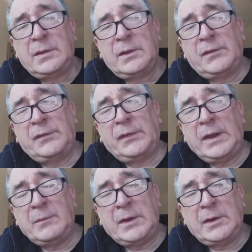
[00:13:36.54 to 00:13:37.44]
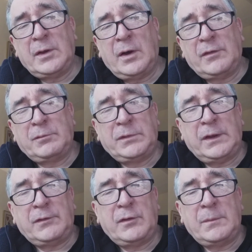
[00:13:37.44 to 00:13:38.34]
The fitment of
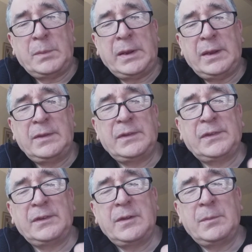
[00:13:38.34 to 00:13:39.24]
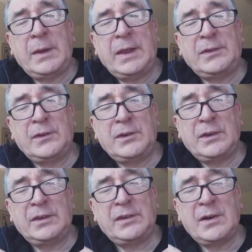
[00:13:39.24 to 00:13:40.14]
different pins depends on
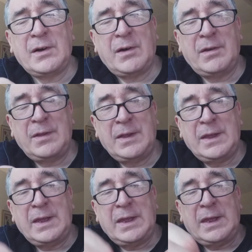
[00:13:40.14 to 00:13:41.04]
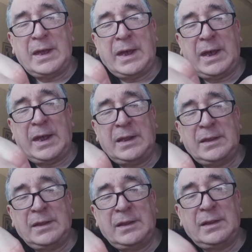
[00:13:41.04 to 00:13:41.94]
your guitar,
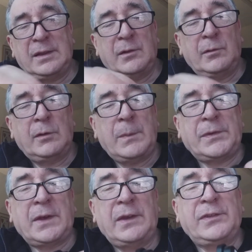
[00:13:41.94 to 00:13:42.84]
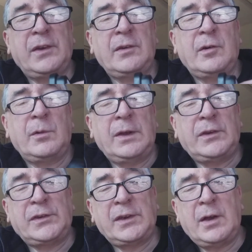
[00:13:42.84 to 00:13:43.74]
and websites don't
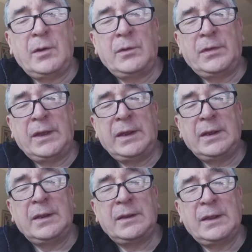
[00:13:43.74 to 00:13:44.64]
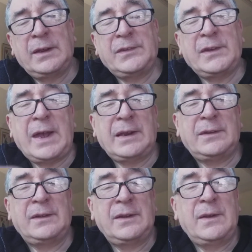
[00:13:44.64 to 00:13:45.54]
always show the exact